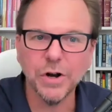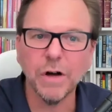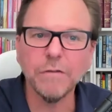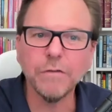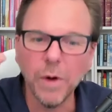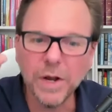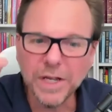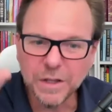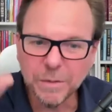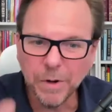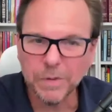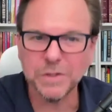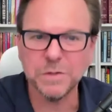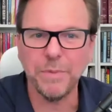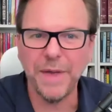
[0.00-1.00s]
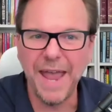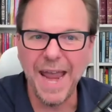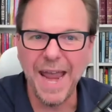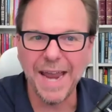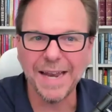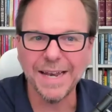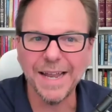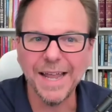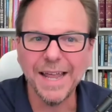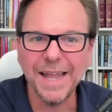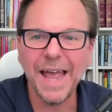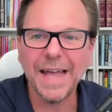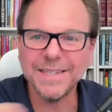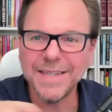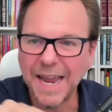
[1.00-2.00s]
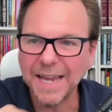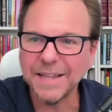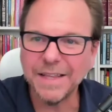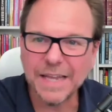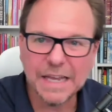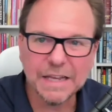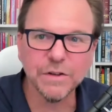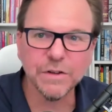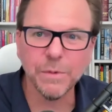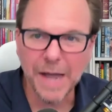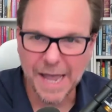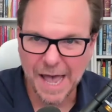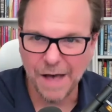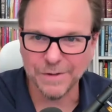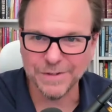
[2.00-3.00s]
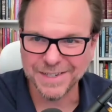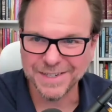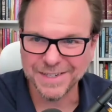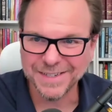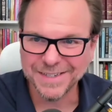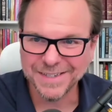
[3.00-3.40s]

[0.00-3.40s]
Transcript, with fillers: avoiding the most pain, and taking the easy way out.